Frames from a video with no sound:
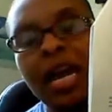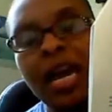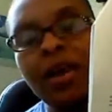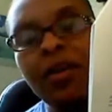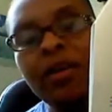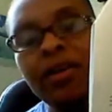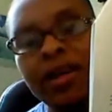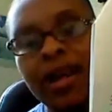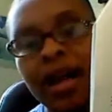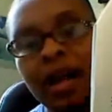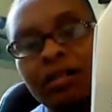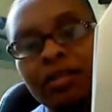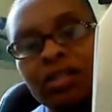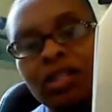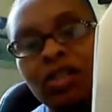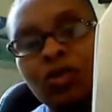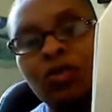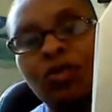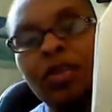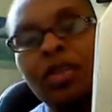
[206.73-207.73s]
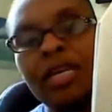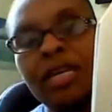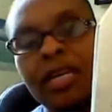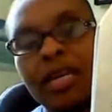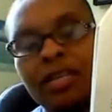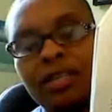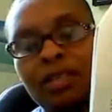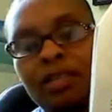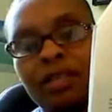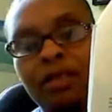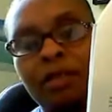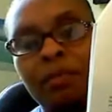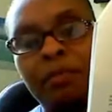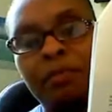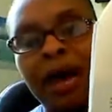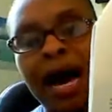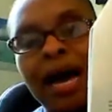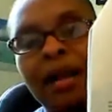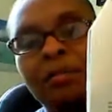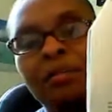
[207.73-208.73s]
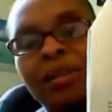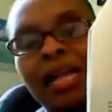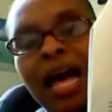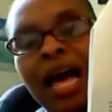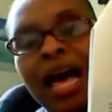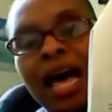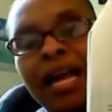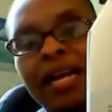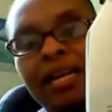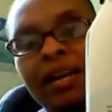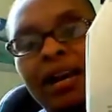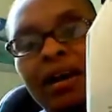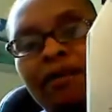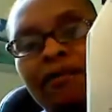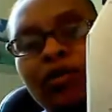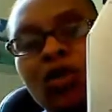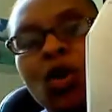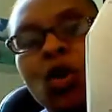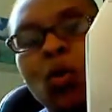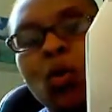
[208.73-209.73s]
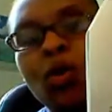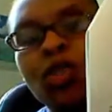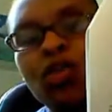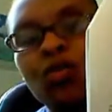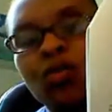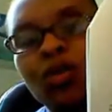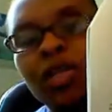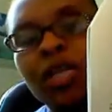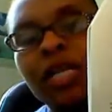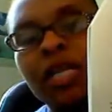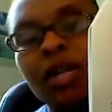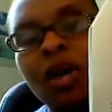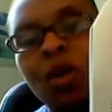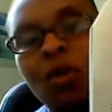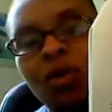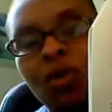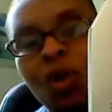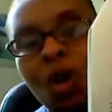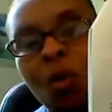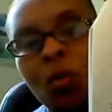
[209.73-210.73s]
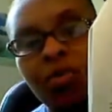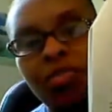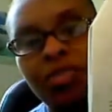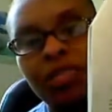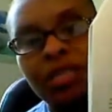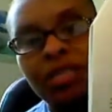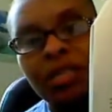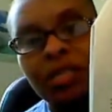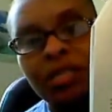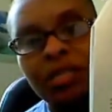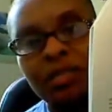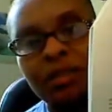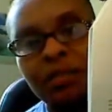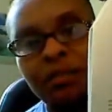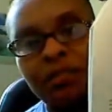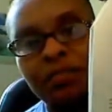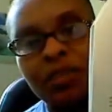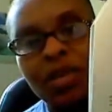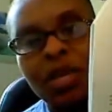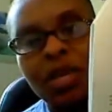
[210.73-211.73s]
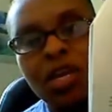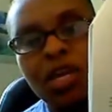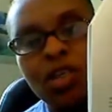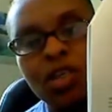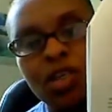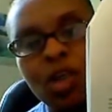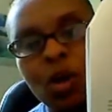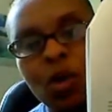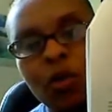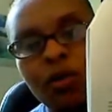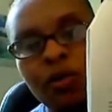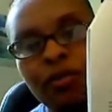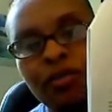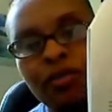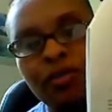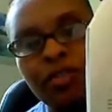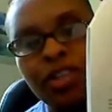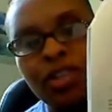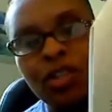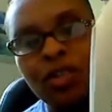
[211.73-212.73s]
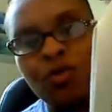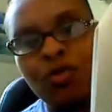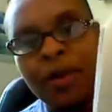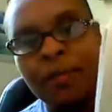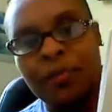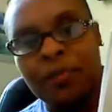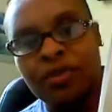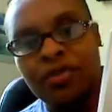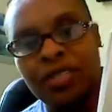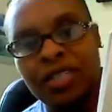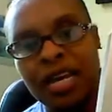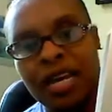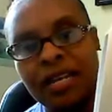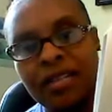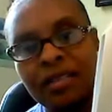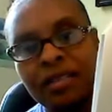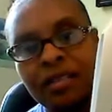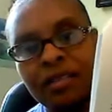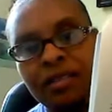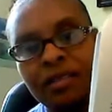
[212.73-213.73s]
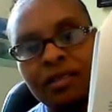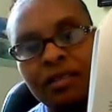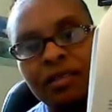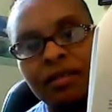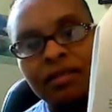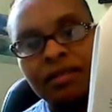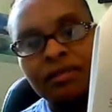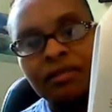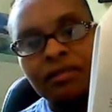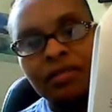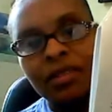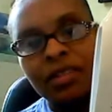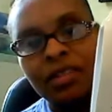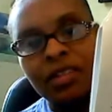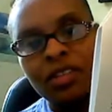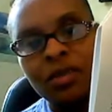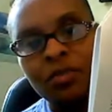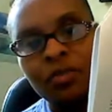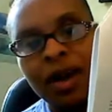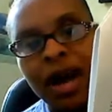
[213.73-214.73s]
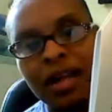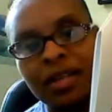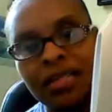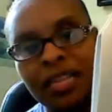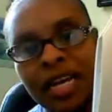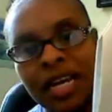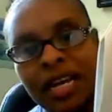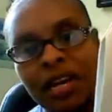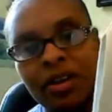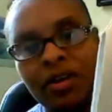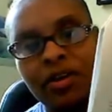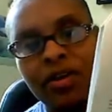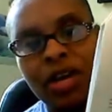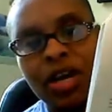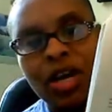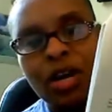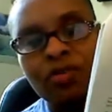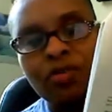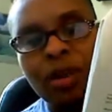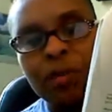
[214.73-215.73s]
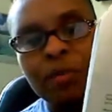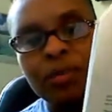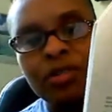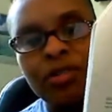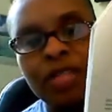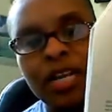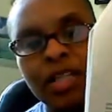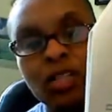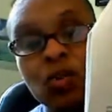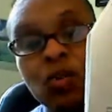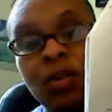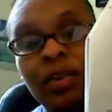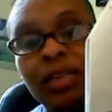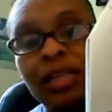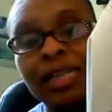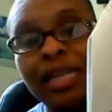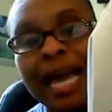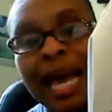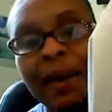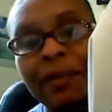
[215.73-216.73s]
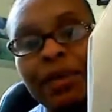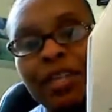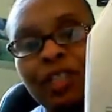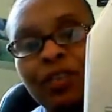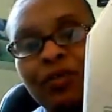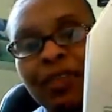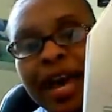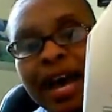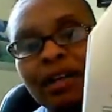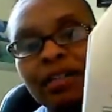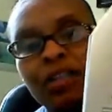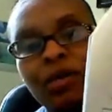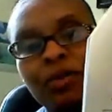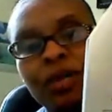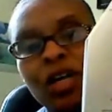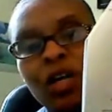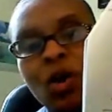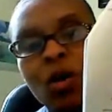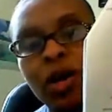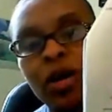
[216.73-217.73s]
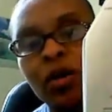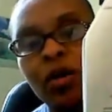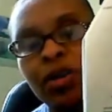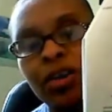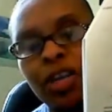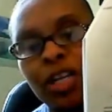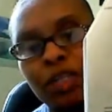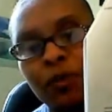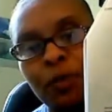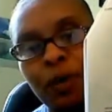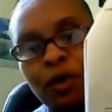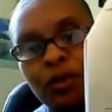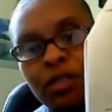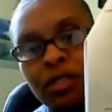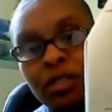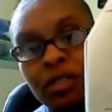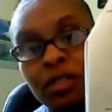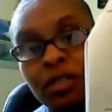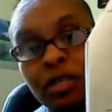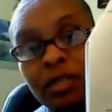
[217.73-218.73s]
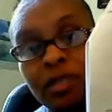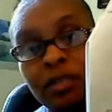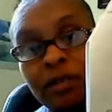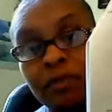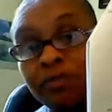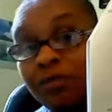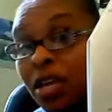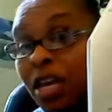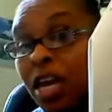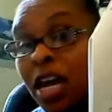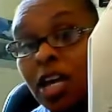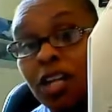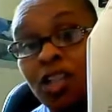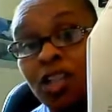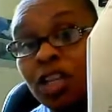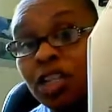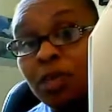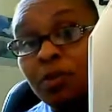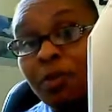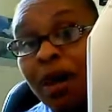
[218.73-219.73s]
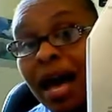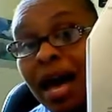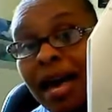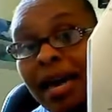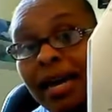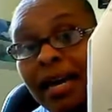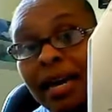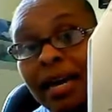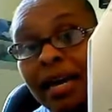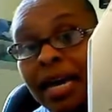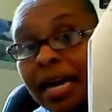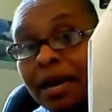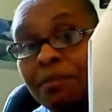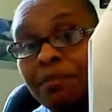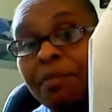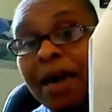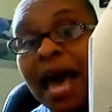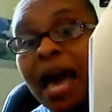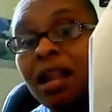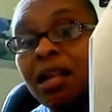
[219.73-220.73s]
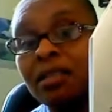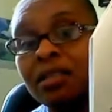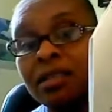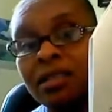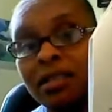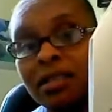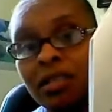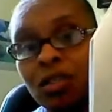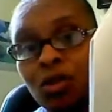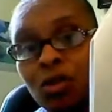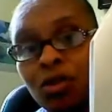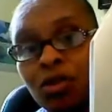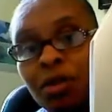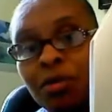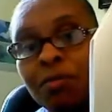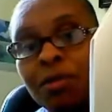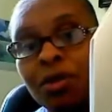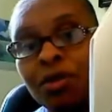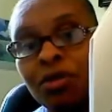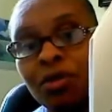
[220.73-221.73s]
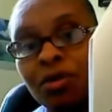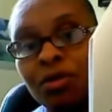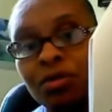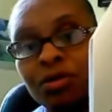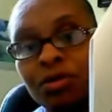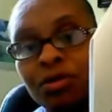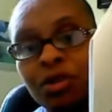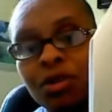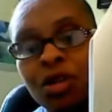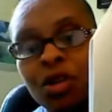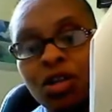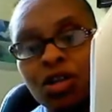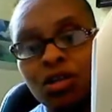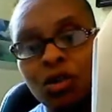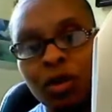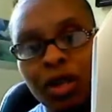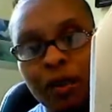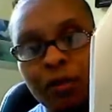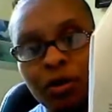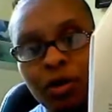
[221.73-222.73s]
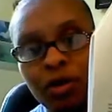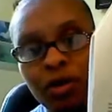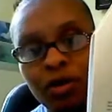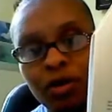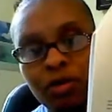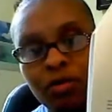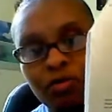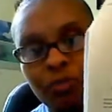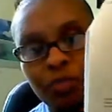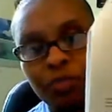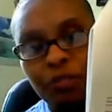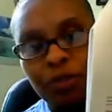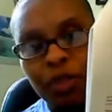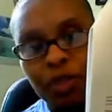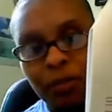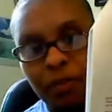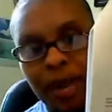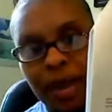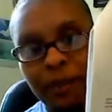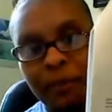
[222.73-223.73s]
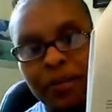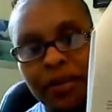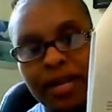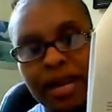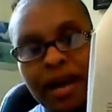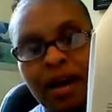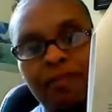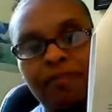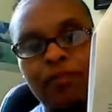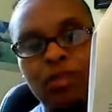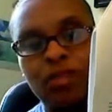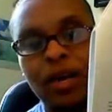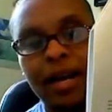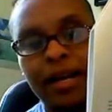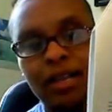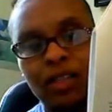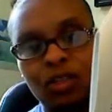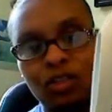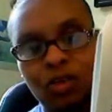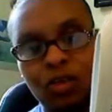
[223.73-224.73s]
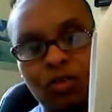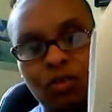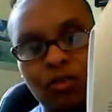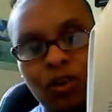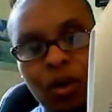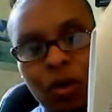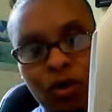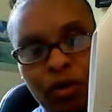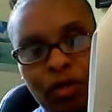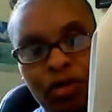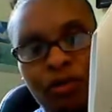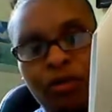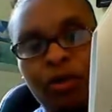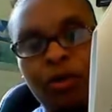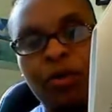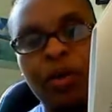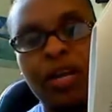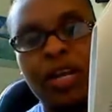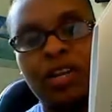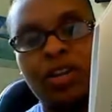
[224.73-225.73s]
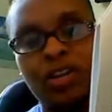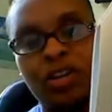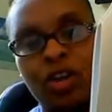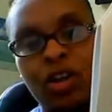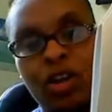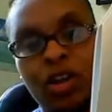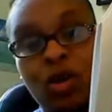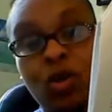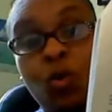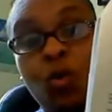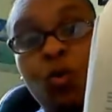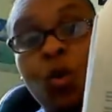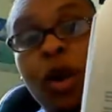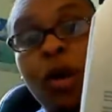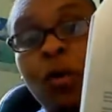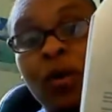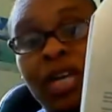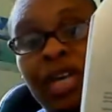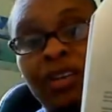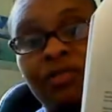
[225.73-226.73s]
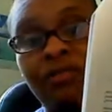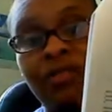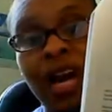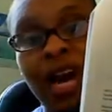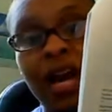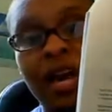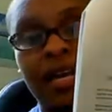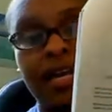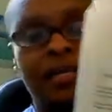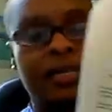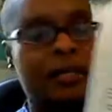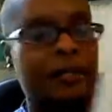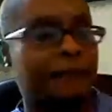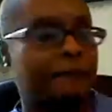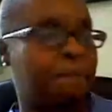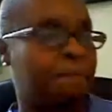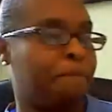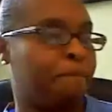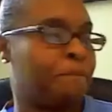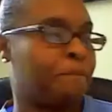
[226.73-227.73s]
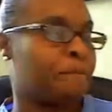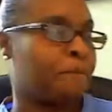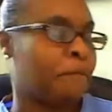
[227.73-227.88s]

So the hair analysis really gets to the bottom line of what's really going on with the system. So this box here represents what the lab has found to be going on in this person's system just by imbalances through their minerals. So I'm going to put the paper down so I can sort of go through it and show you what we can find.